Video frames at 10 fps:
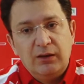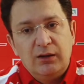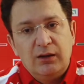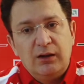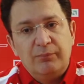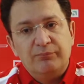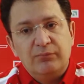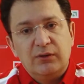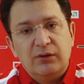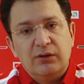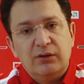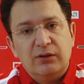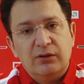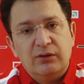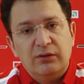
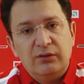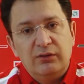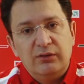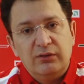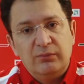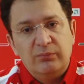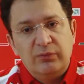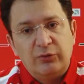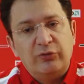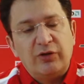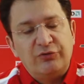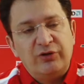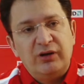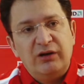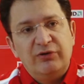The
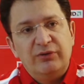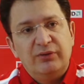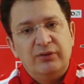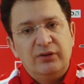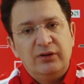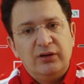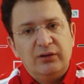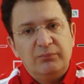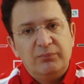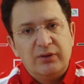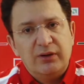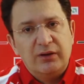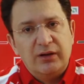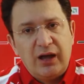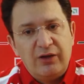2011 year
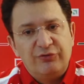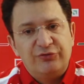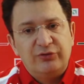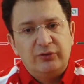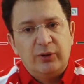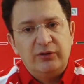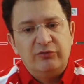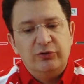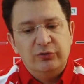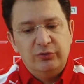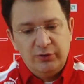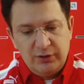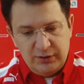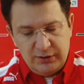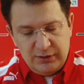has quite a few
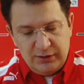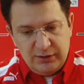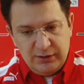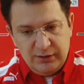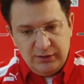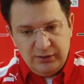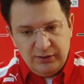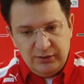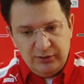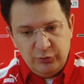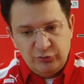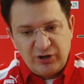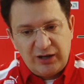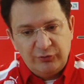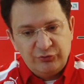new
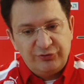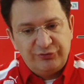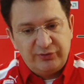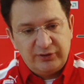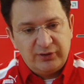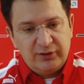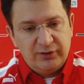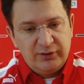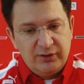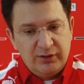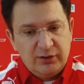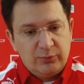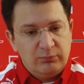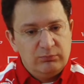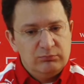challenges that are
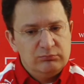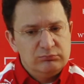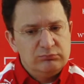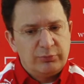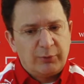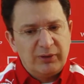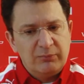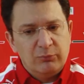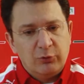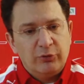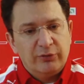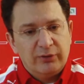probably more